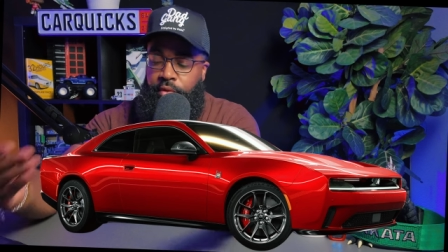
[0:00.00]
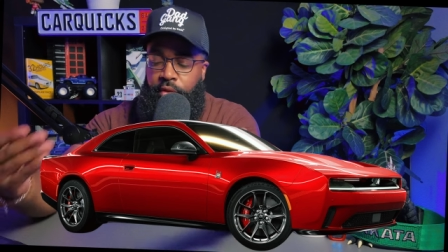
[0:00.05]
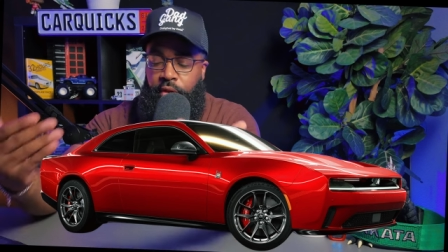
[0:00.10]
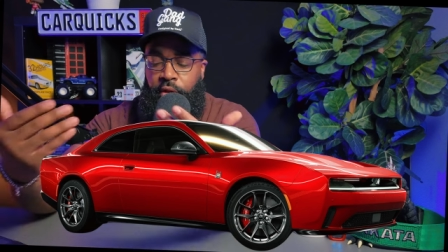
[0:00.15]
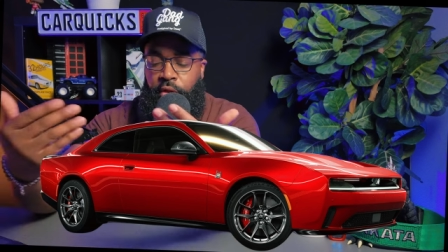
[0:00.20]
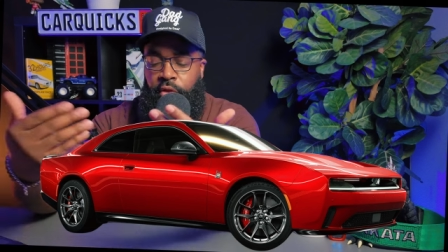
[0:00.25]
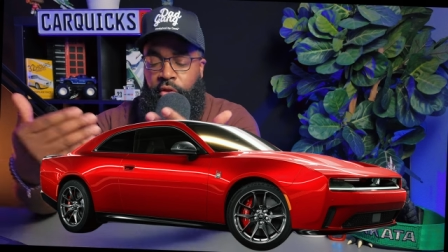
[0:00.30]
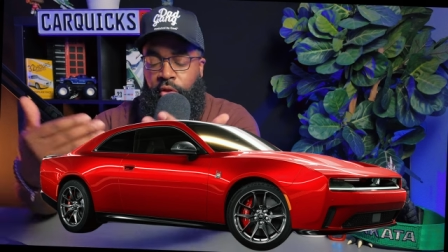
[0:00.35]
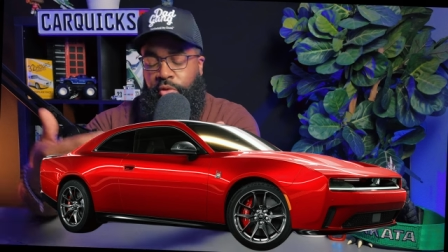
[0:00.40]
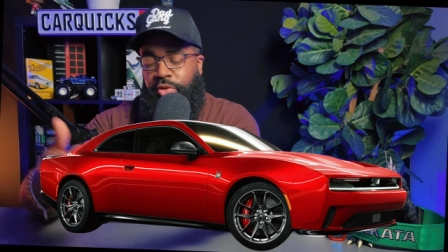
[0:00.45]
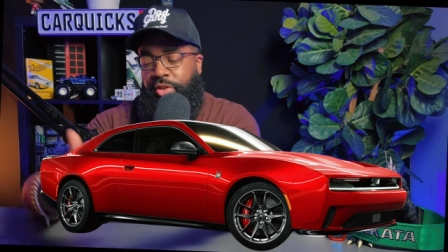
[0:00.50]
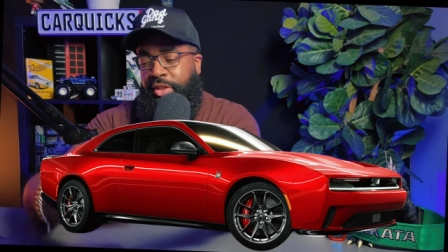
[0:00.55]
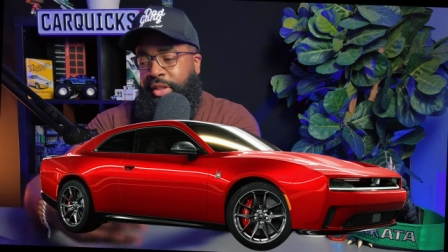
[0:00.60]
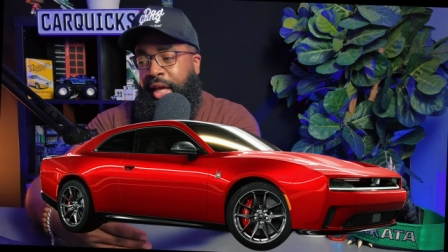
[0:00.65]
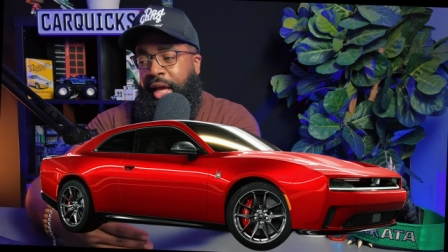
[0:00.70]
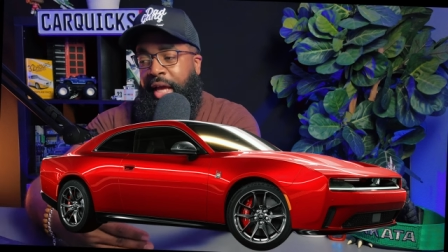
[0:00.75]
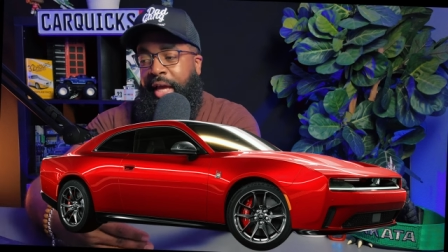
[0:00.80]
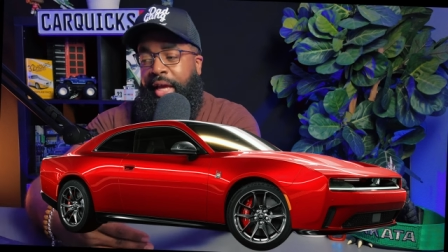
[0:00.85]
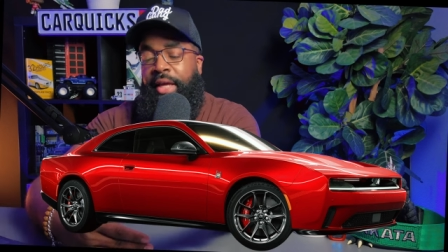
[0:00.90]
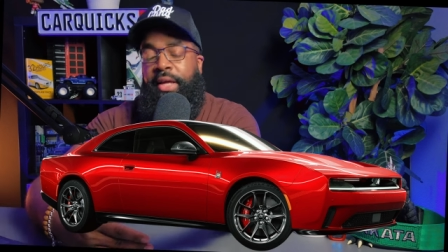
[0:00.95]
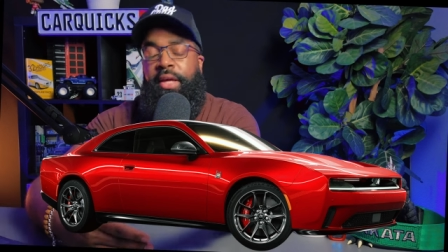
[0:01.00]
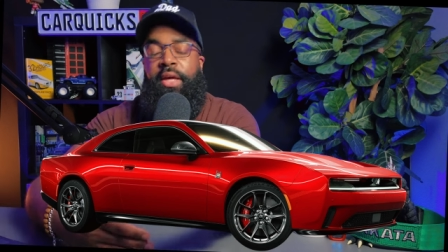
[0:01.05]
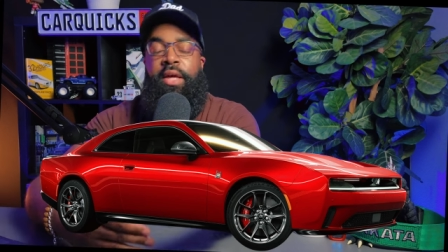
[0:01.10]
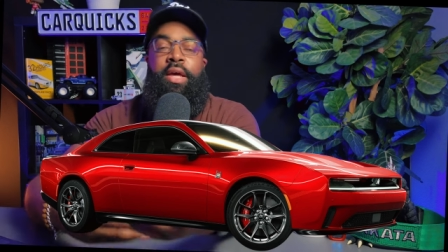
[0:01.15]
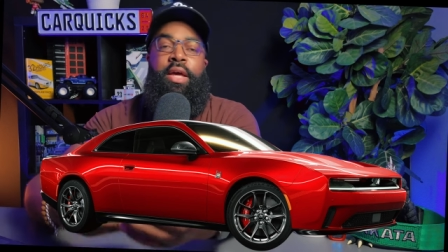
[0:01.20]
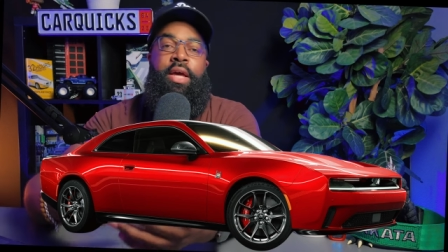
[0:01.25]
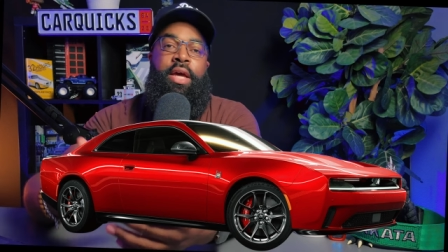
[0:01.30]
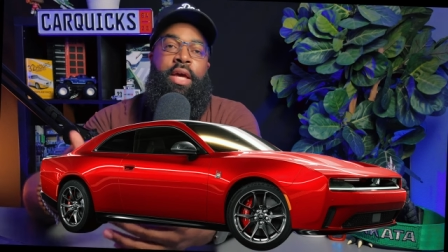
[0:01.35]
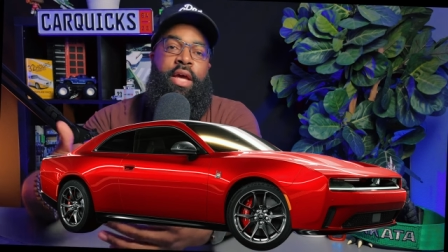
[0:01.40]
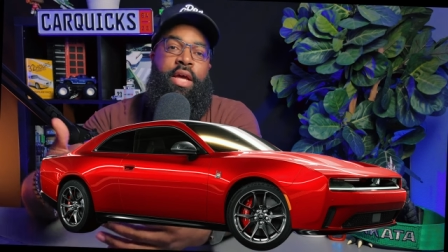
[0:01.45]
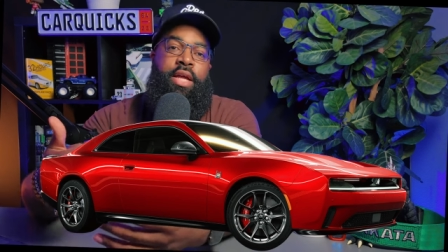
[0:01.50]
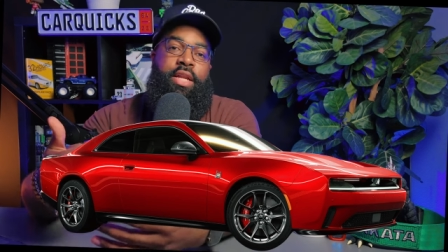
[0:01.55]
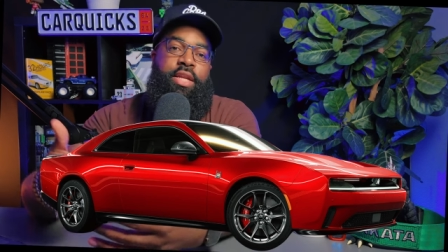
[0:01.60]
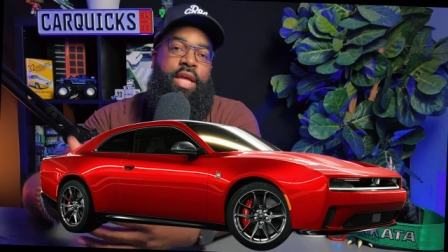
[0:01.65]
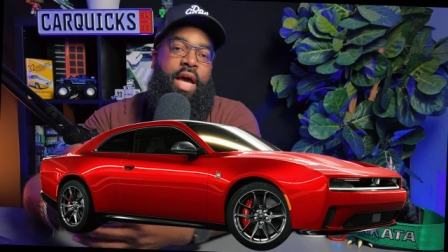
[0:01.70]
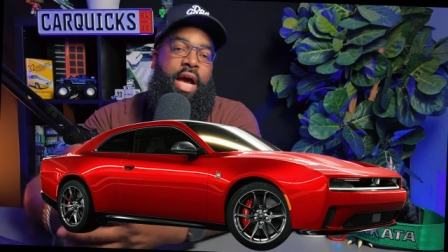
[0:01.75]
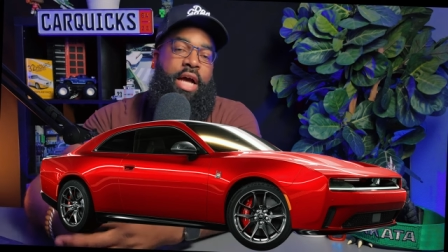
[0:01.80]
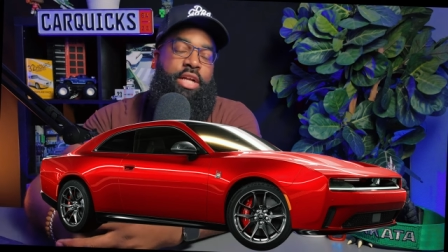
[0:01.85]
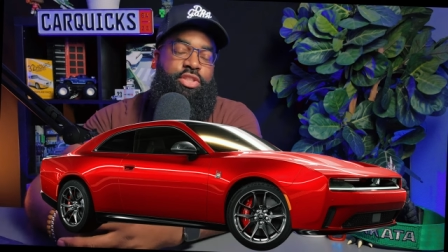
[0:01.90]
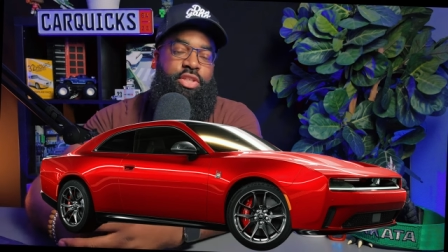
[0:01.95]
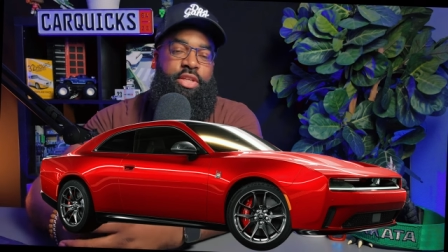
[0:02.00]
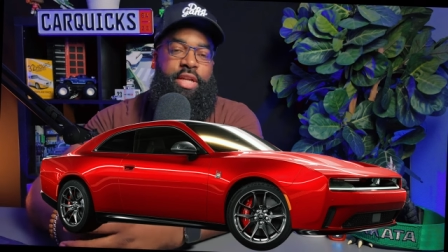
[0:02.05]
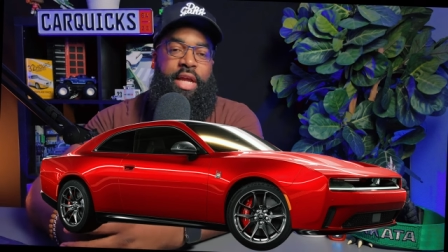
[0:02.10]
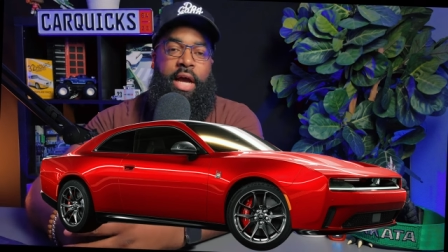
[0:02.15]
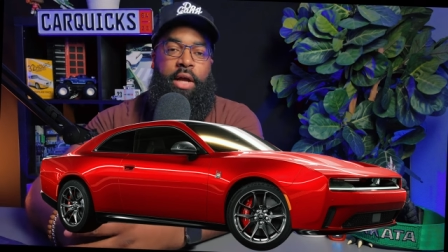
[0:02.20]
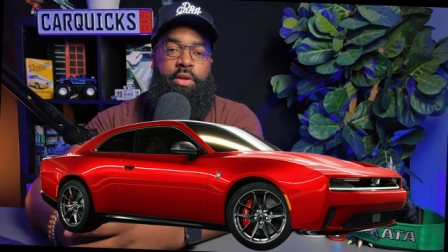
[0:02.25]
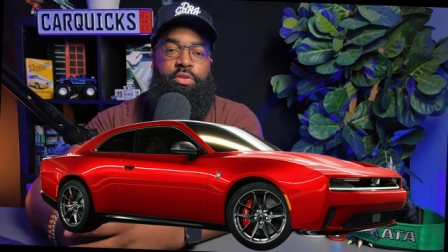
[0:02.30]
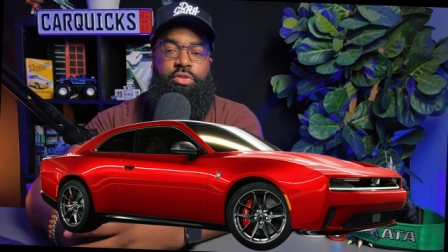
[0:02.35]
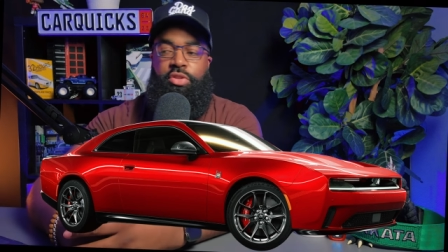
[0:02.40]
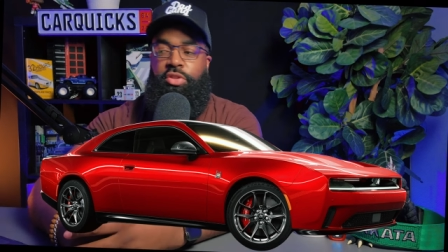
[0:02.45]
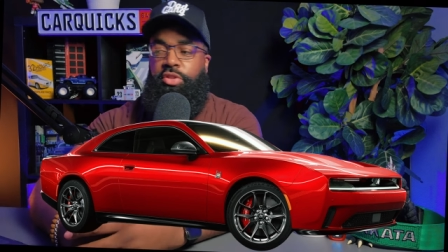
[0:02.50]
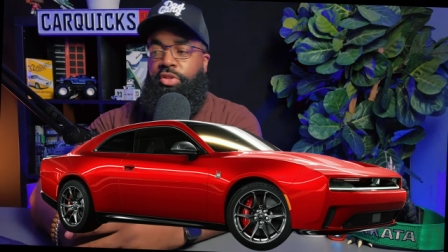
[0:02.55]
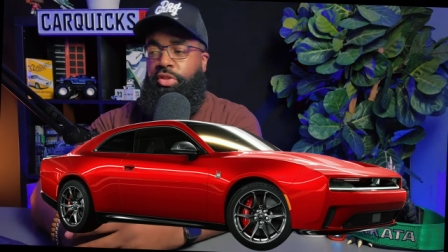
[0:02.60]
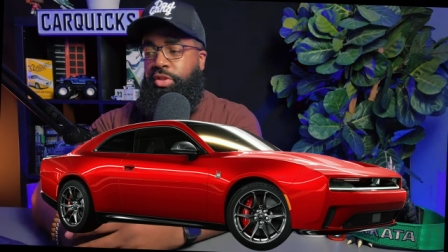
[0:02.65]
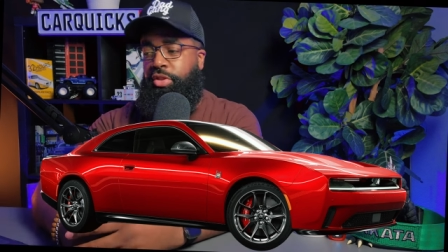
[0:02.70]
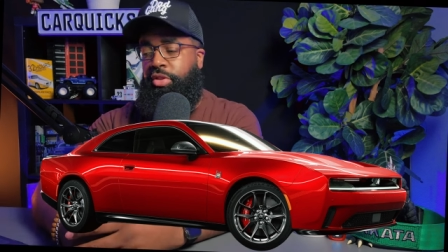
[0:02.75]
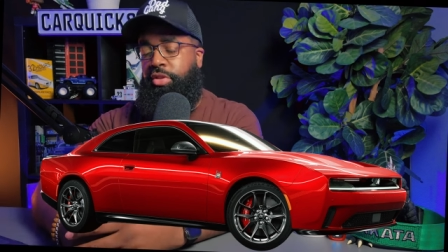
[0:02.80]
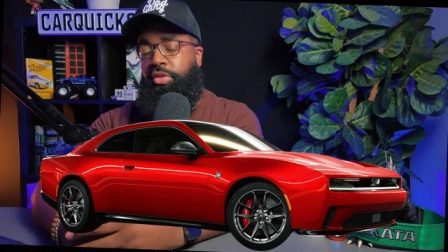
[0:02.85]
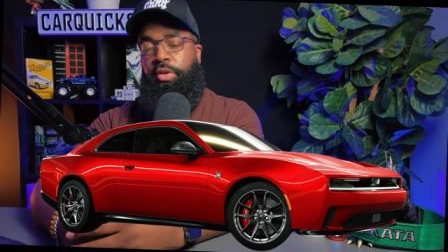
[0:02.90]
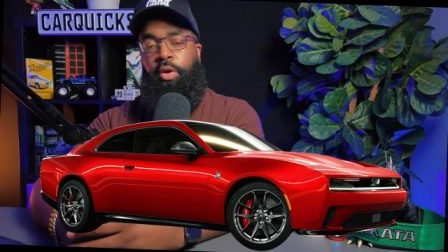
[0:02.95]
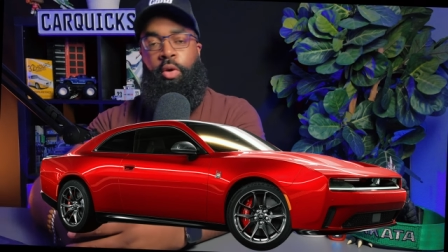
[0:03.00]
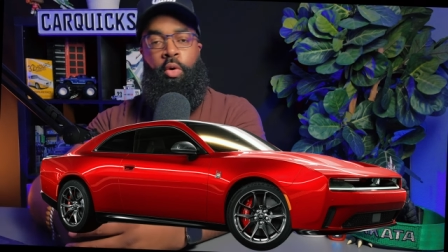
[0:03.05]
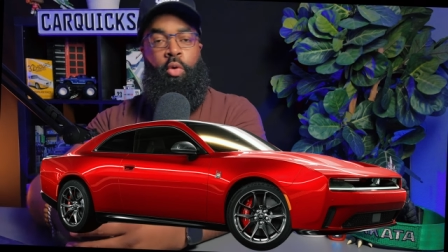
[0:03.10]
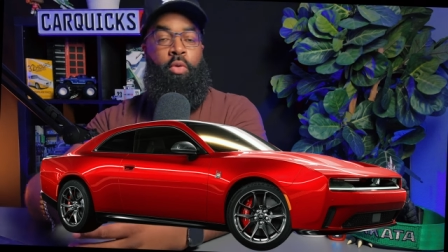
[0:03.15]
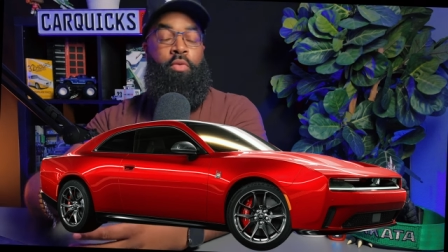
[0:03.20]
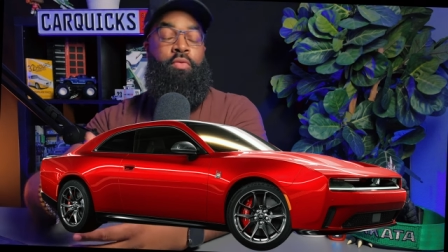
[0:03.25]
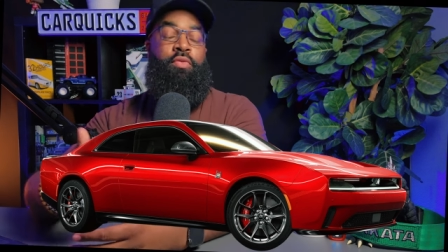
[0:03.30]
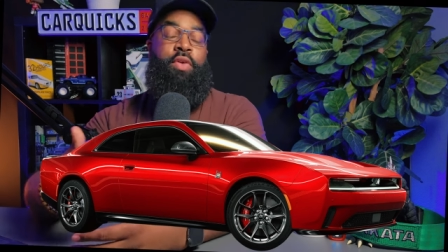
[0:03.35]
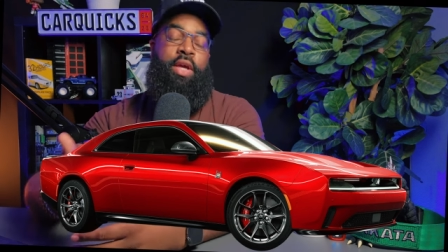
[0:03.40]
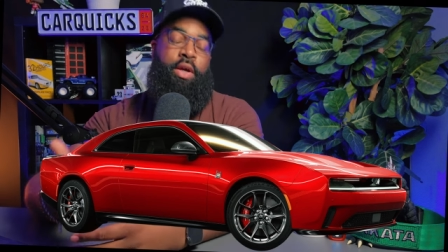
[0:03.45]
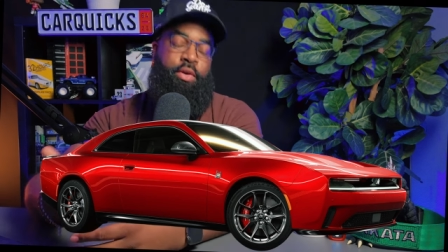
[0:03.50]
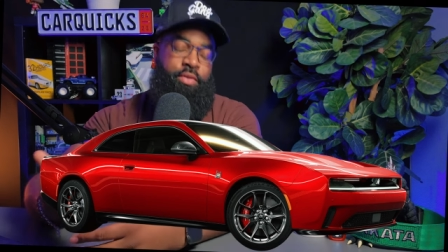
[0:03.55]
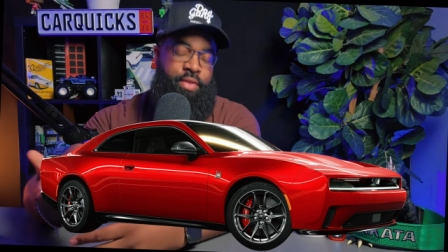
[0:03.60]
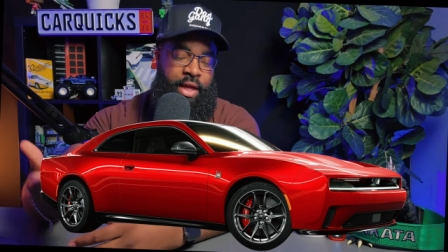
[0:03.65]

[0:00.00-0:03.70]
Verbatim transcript: So today, Dodge announced or revealed,